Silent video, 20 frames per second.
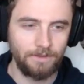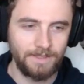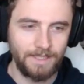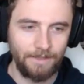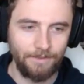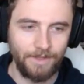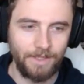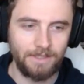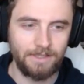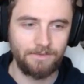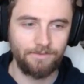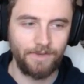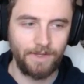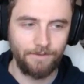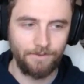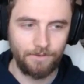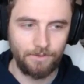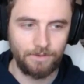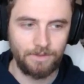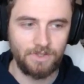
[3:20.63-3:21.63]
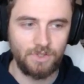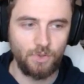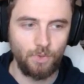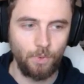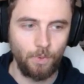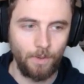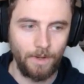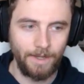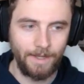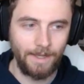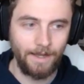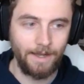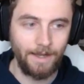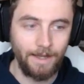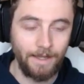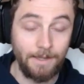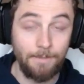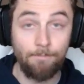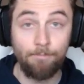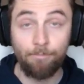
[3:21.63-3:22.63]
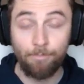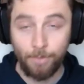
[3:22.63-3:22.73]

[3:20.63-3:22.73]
10,500 is quite high,